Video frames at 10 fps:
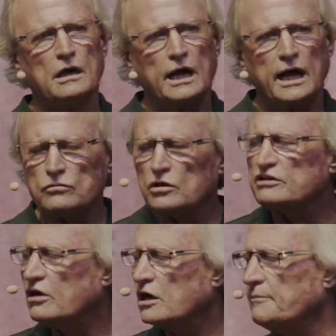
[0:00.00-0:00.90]
I want to
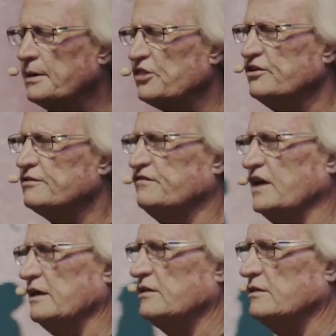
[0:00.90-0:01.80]
talk about their
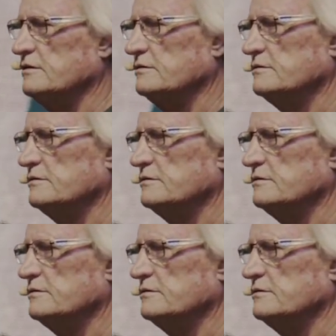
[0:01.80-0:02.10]
faith.